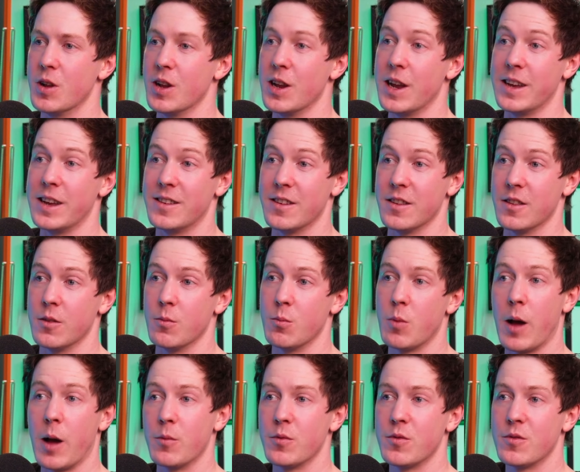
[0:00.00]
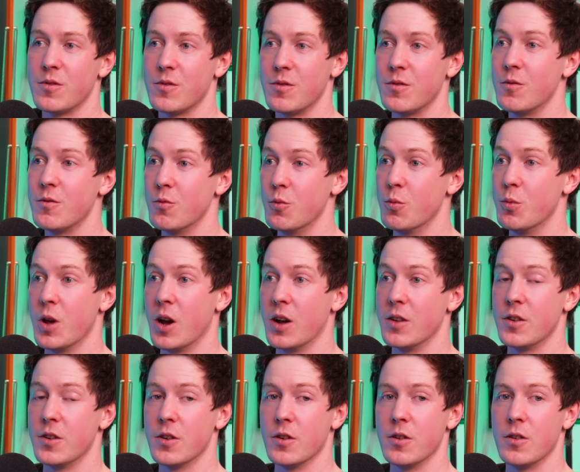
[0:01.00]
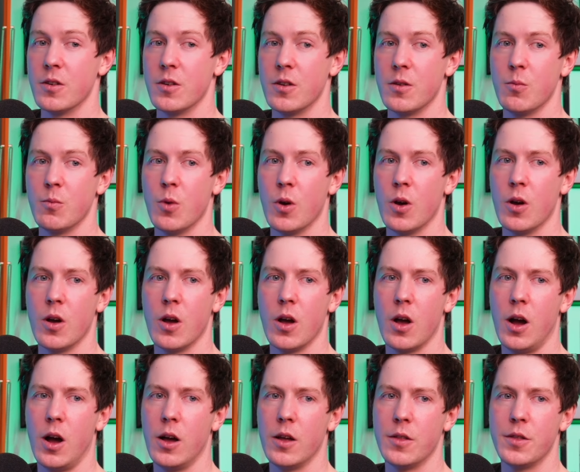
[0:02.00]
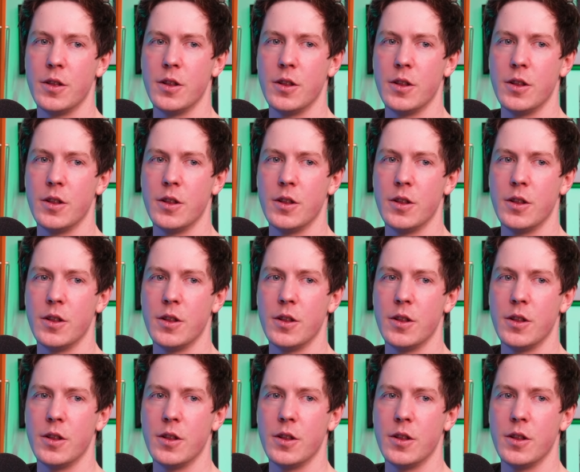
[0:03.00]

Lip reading: later than perhaps the ideal. But I think